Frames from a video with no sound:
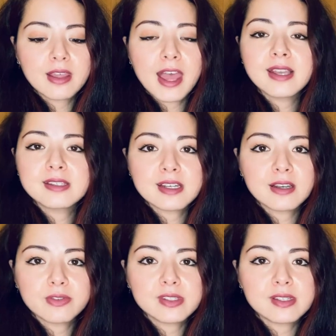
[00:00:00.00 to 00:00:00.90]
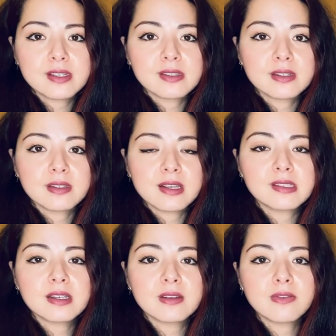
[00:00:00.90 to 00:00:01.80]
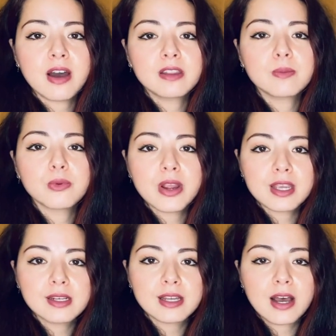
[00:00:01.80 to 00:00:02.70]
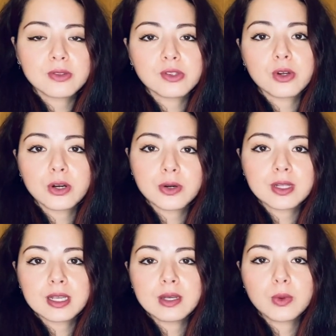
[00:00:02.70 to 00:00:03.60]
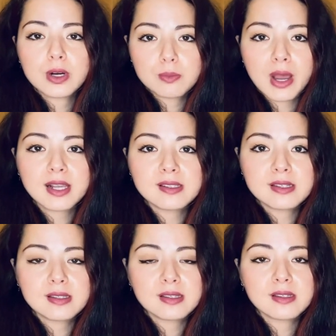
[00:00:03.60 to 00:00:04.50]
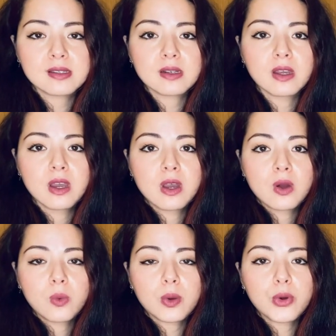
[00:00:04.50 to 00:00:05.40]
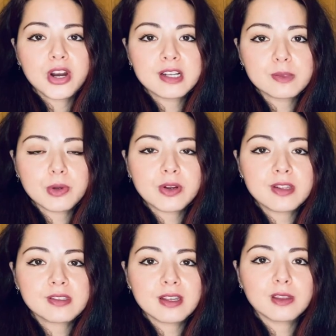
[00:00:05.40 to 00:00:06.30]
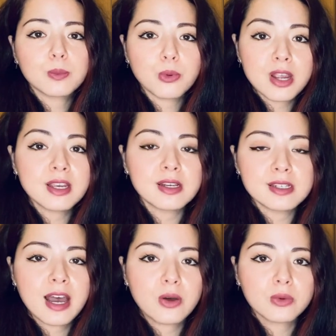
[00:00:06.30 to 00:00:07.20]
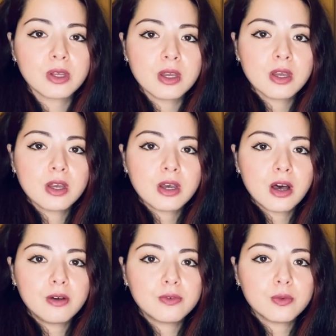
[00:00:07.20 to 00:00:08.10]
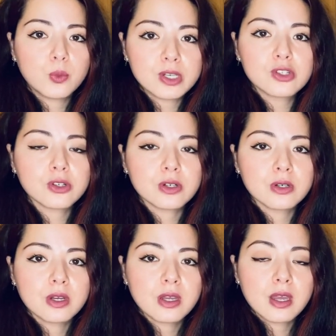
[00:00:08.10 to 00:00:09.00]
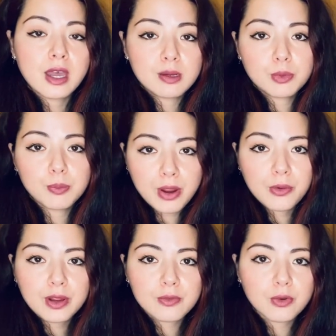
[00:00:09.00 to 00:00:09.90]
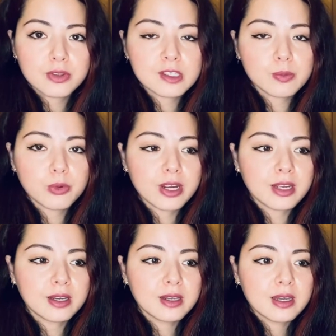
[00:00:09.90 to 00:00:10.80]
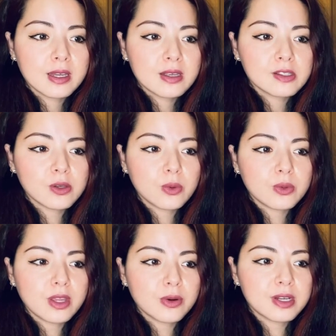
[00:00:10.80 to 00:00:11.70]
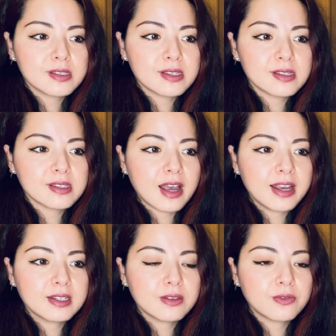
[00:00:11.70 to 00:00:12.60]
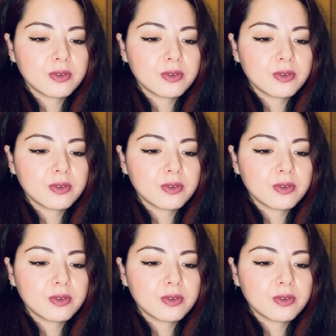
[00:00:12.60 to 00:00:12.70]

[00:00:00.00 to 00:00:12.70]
ending of a season. They signify the breaking down. So currently we're in Pisces season, where we're experiencing the breaking down of winter and preparing for the spring. So there is this kind of